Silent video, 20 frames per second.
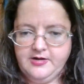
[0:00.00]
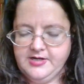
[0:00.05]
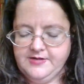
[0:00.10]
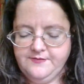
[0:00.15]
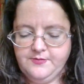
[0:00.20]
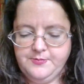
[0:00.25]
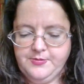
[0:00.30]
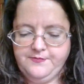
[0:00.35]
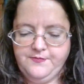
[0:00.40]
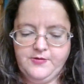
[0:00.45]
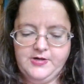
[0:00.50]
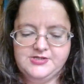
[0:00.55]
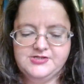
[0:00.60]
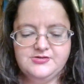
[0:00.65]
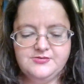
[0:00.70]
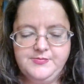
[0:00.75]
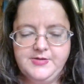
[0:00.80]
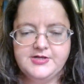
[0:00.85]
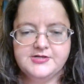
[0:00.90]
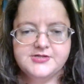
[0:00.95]
And even before I
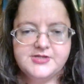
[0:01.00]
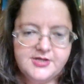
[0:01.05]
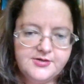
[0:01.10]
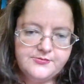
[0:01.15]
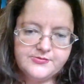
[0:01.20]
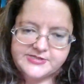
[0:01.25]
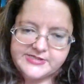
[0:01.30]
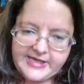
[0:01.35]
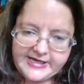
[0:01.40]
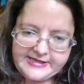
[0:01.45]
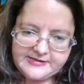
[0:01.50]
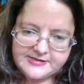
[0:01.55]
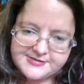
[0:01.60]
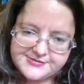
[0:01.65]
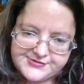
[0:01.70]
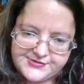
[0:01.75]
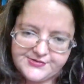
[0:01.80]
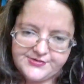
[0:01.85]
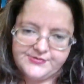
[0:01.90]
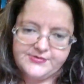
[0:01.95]
took medicine, it was like
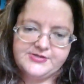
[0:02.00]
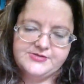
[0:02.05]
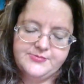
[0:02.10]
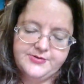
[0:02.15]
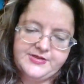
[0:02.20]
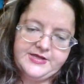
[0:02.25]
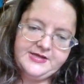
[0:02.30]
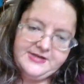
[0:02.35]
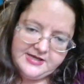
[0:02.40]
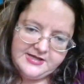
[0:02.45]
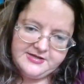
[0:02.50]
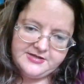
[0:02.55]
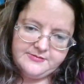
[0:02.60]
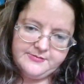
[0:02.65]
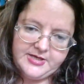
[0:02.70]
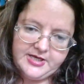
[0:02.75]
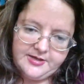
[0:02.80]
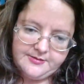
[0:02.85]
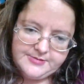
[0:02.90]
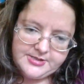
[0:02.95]
this too. It's what they did to me.